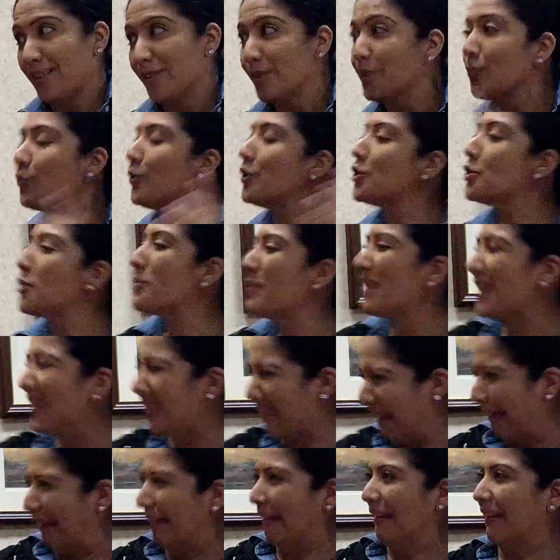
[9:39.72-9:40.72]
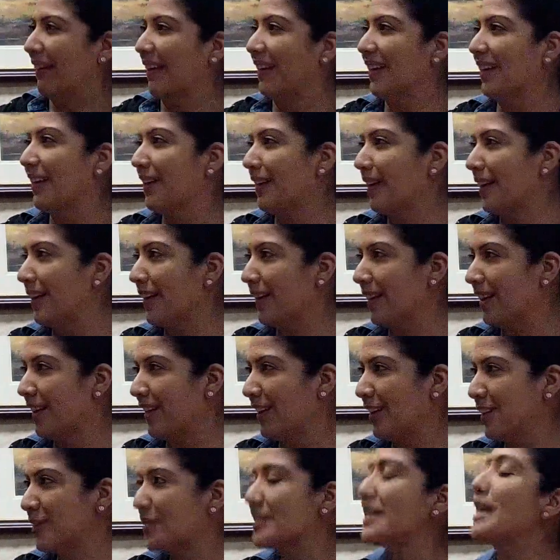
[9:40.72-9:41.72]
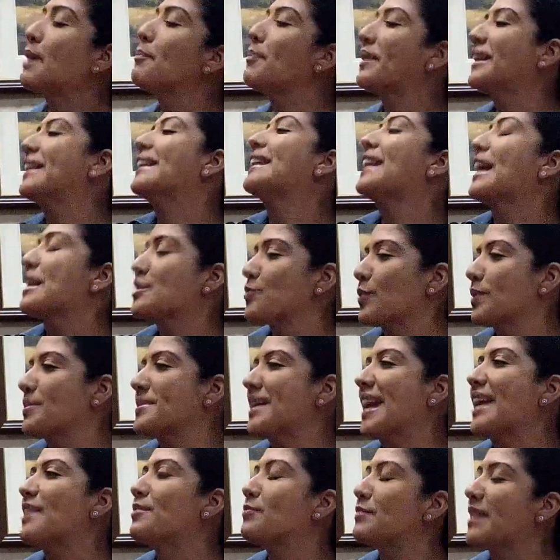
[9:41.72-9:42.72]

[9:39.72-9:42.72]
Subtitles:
What you mean, yuck? See, but that's what I'm saying.